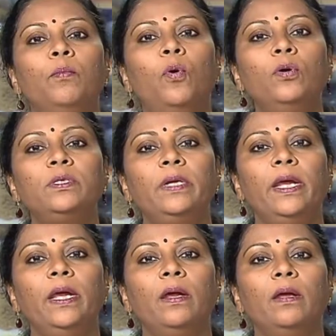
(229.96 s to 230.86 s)

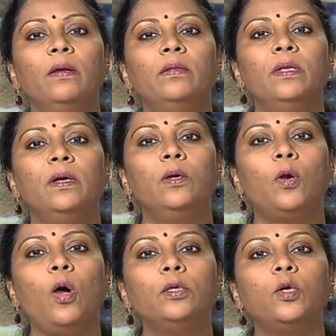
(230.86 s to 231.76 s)
Mostly the
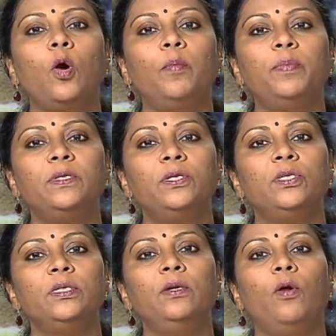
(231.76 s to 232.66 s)
gross
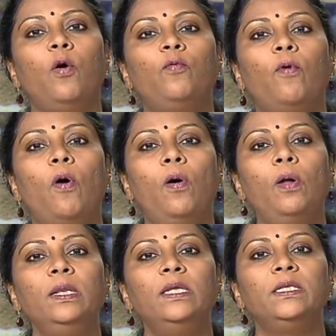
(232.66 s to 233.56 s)
composition of
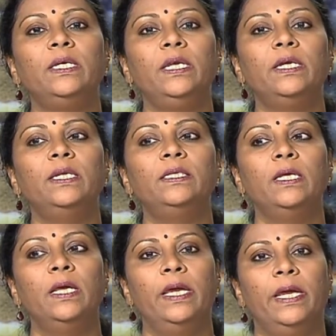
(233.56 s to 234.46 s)
all the cereals
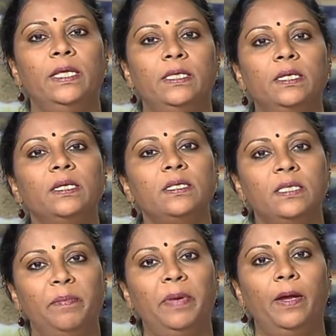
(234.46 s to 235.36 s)
is
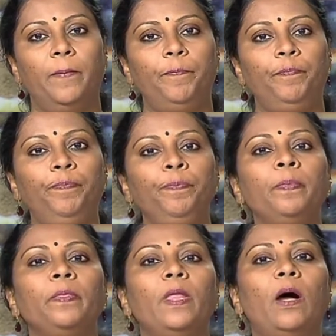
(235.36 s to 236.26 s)
similar.
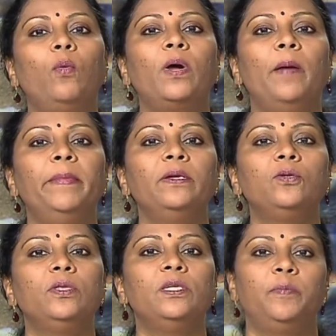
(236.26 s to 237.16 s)
Now, coming
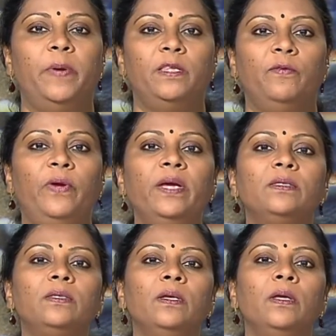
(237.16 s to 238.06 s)
to the
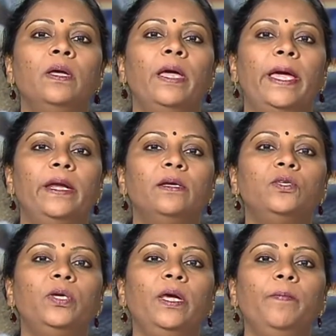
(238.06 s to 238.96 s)
specifics,
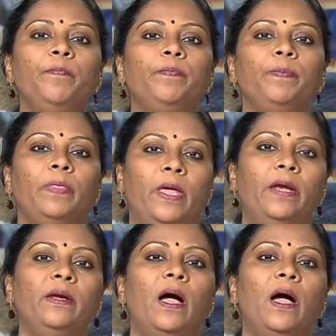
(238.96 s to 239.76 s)
energy and